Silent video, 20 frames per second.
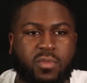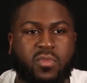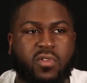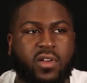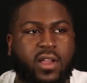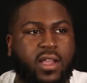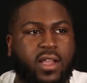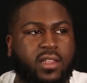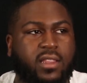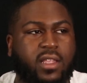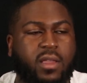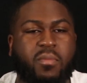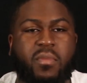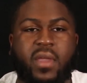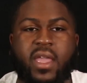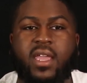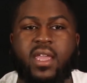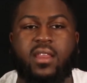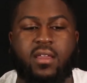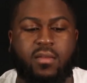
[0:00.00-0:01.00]
him around. They
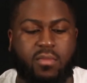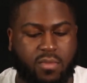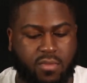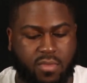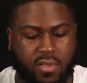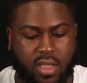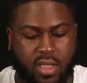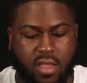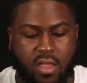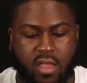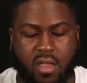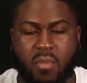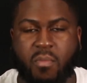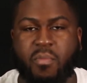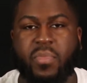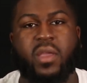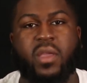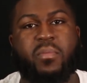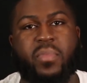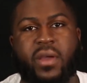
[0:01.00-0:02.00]
made him
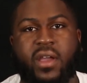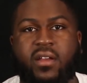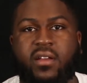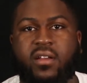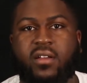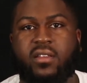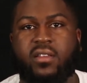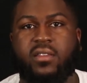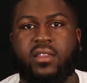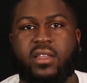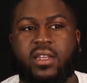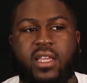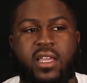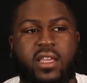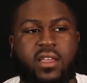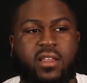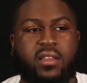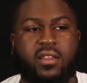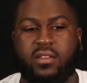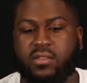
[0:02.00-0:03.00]
be better than
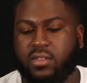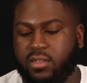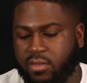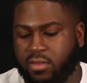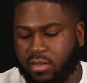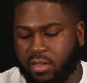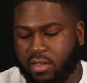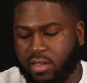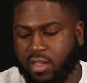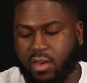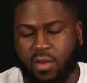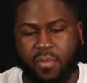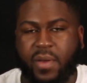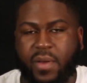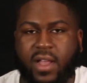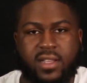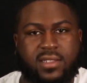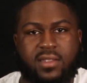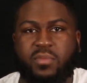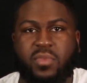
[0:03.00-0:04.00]
he could have
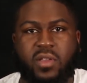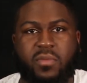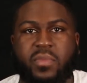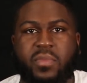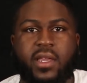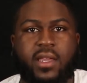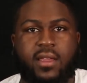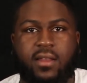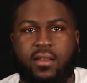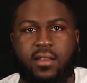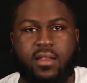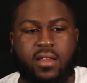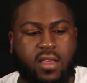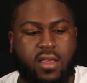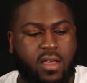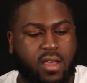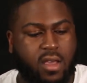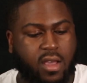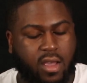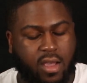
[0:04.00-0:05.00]
possibly been.
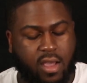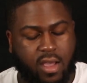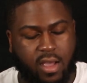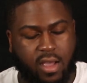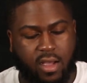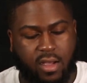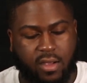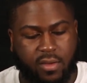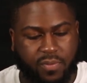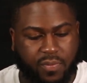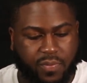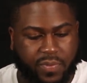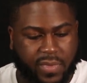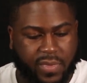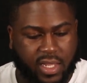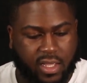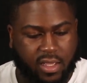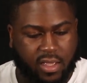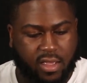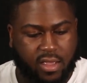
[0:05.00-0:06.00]
Um,
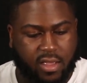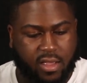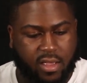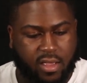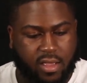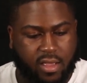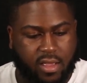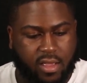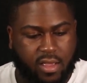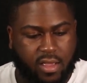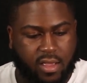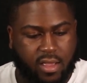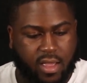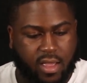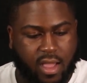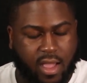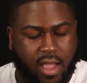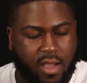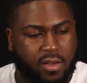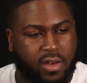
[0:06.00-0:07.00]

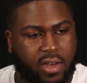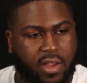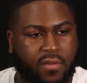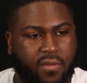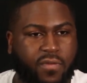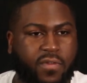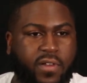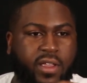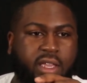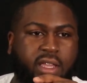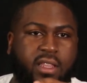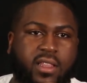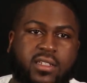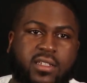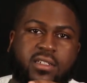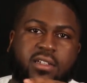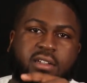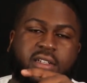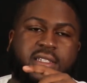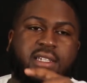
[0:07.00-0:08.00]
I'll never forget the
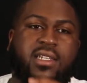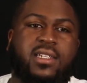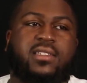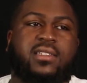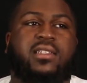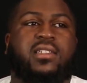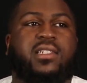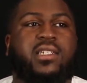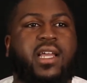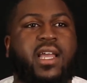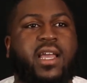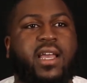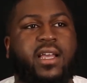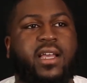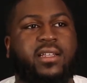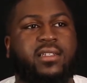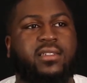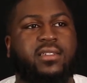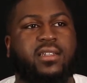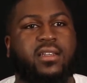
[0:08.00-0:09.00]
series against the
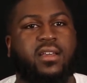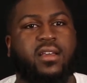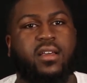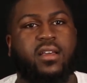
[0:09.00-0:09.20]
Jazz